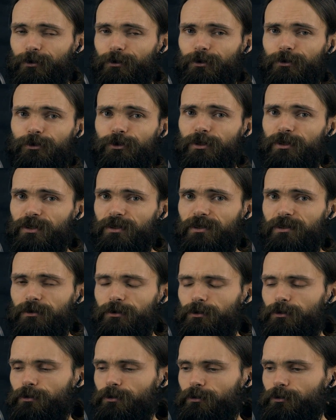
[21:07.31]
You just
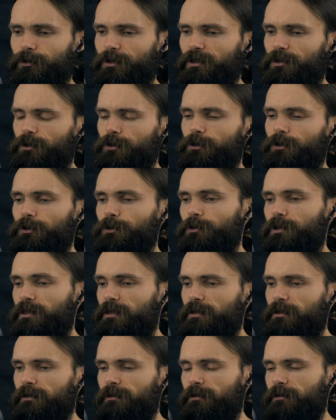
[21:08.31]
need to get used to
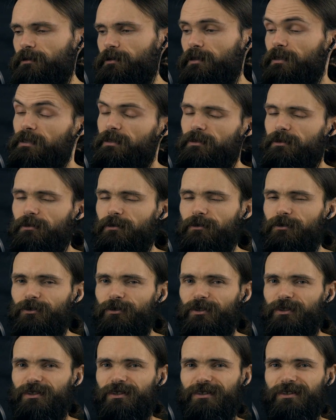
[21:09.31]
it. It's
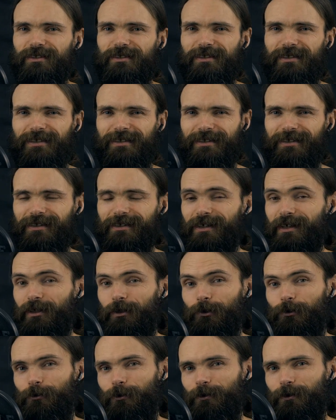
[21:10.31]
just
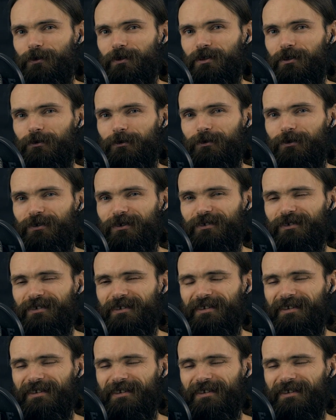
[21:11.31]
like running,